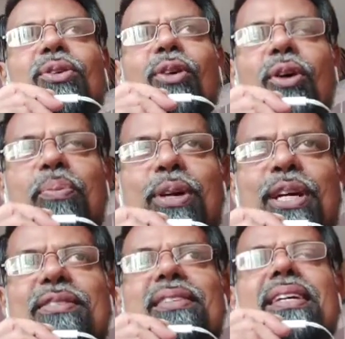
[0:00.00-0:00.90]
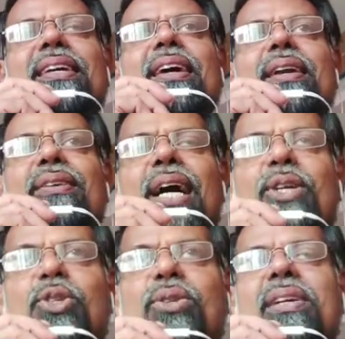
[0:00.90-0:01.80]
obviously,
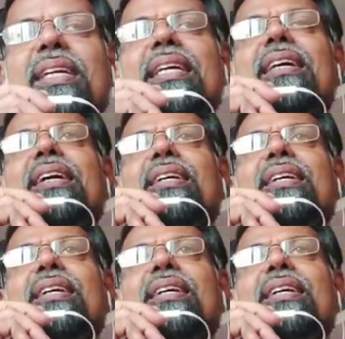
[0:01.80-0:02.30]
naturally,